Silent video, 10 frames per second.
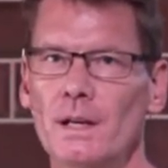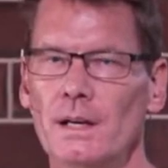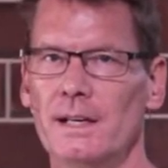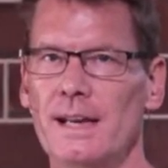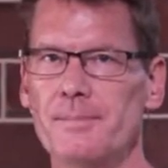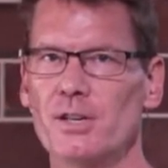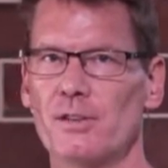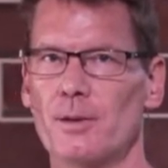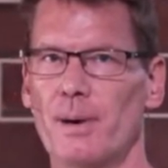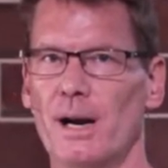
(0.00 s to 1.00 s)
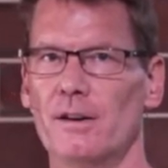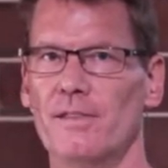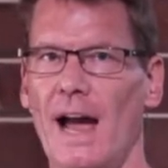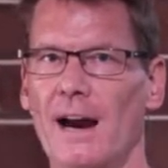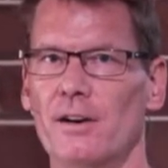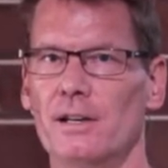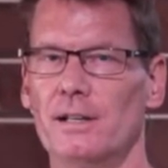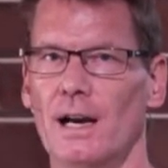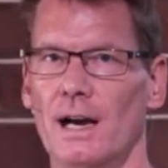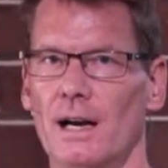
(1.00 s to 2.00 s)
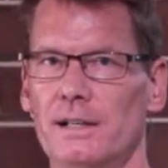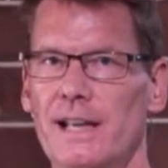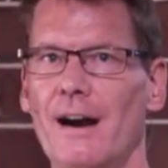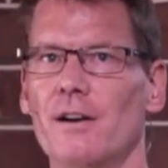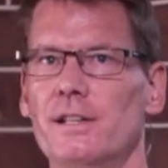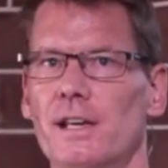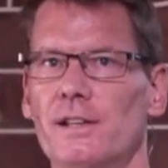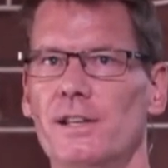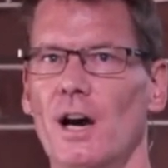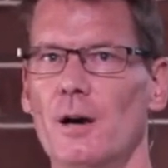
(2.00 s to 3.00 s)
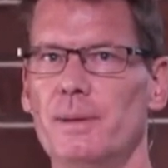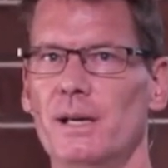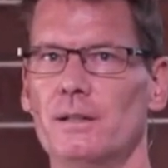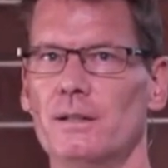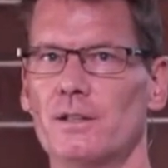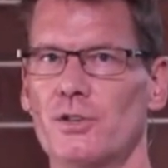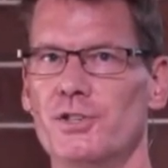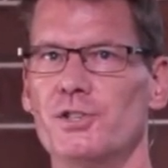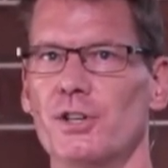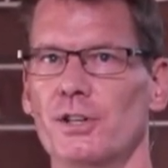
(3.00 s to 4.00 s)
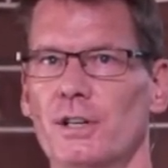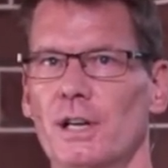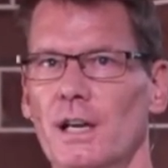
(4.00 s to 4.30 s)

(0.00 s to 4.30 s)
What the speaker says: An adaptation of the prayer of Yared the Ethiopian Christian